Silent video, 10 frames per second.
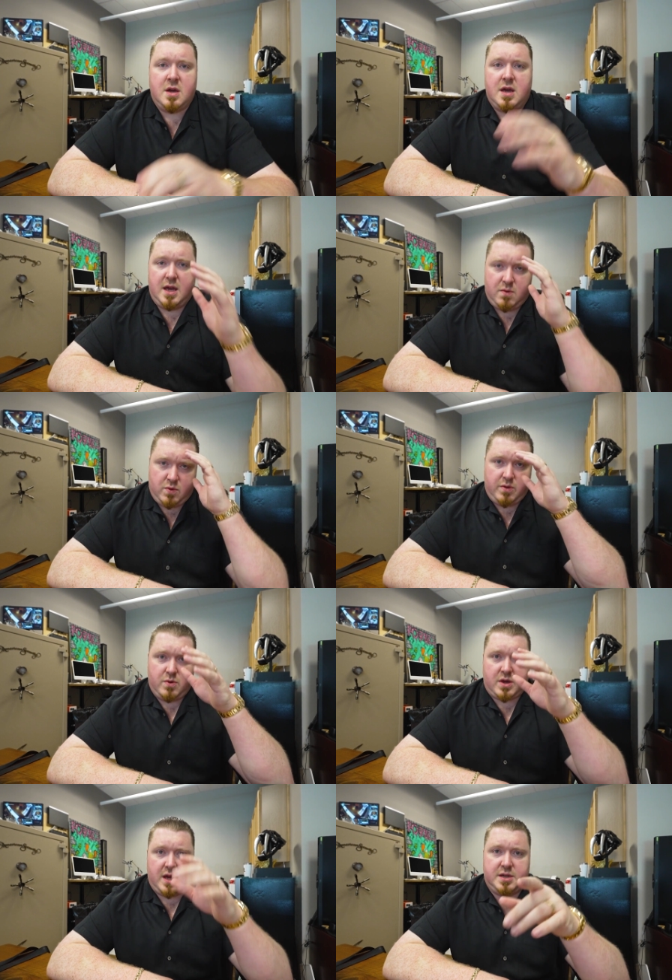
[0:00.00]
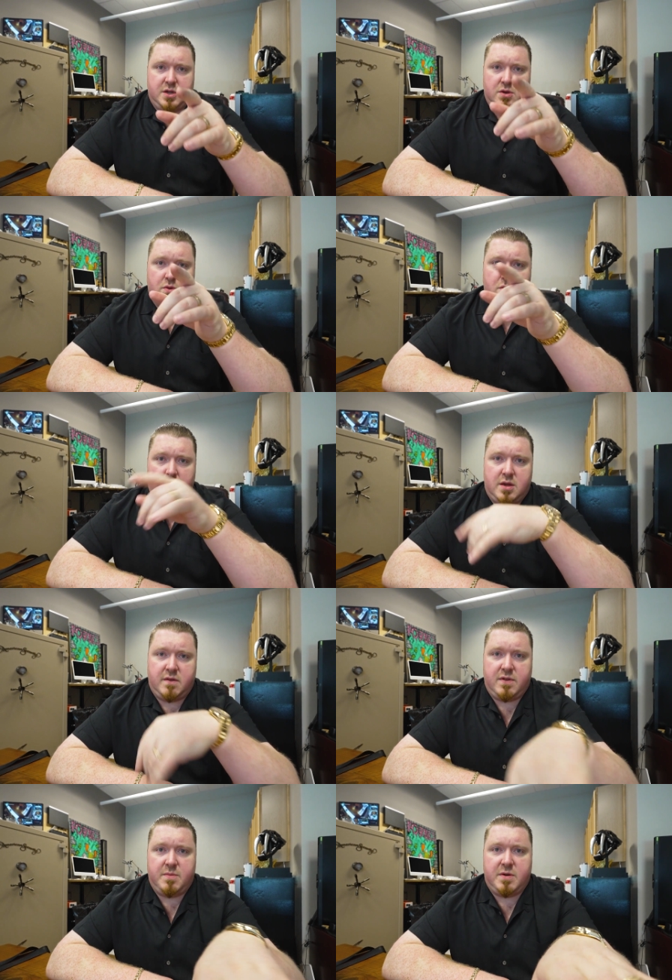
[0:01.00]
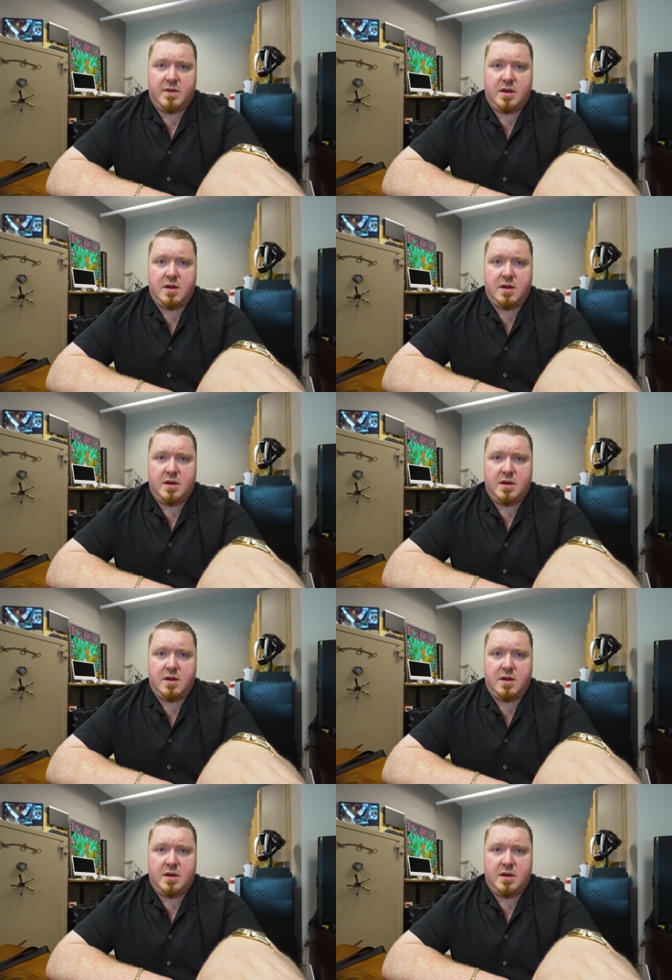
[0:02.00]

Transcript: and we will catch you on the flip of it.